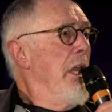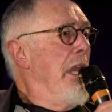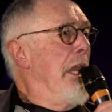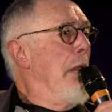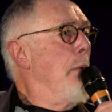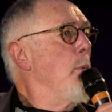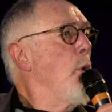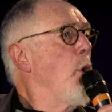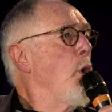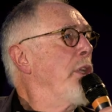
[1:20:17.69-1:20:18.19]

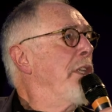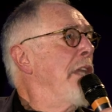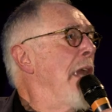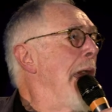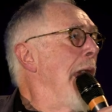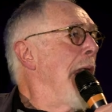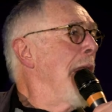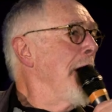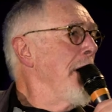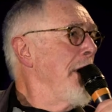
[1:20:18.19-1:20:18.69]

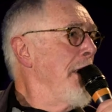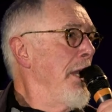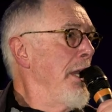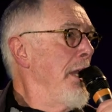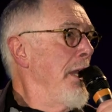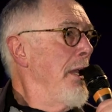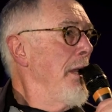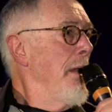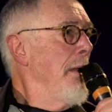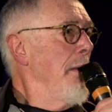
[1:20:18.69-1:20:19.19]

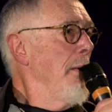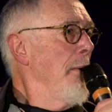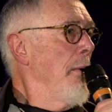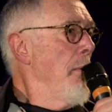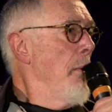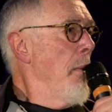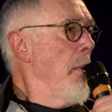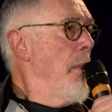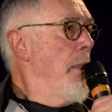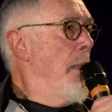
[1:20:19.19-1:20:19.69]
immortality
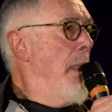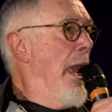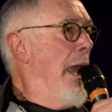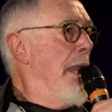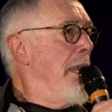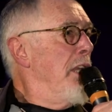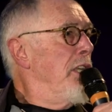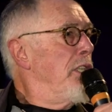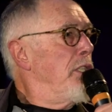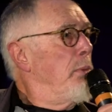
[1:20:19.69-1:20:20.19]

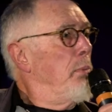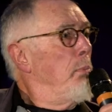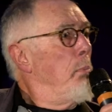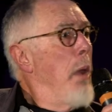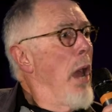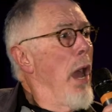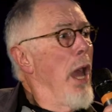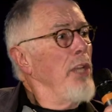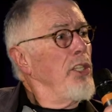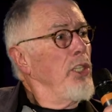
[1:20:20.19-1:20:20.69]
that is
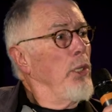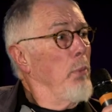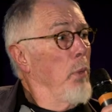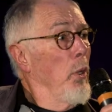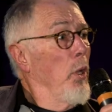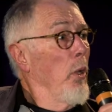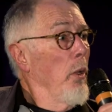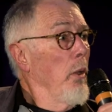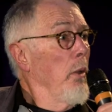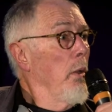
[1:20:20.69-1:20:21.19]

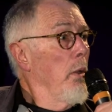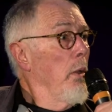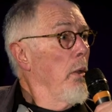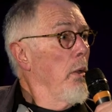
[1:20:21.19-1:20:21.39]
possible